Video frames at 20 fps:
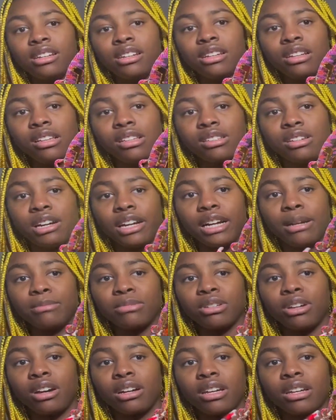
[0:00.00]
Sorry, I'm
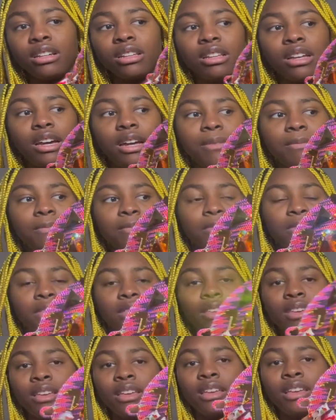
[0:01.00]
talking a lot.
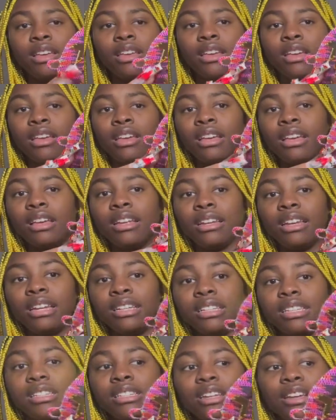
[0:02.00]

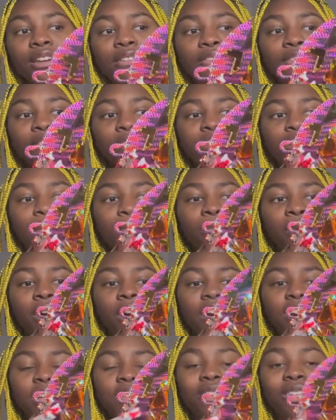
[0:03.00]
This is the confusing
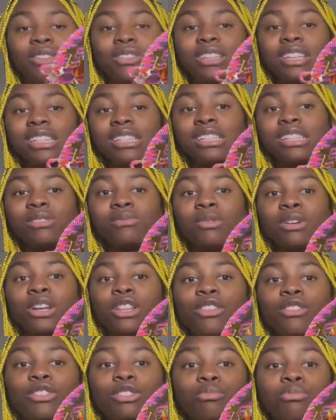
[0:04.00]
part. So this is one
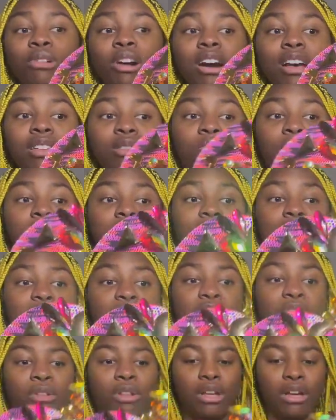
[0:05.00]
of those bras where it's a
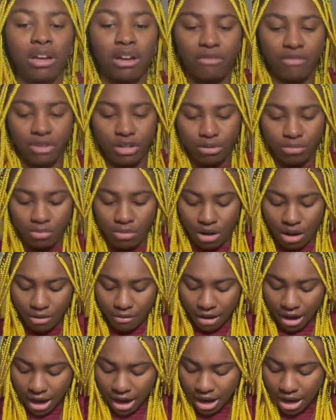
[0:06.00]
full coverage bra,
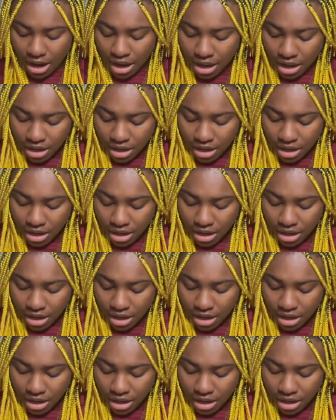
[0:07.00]
right?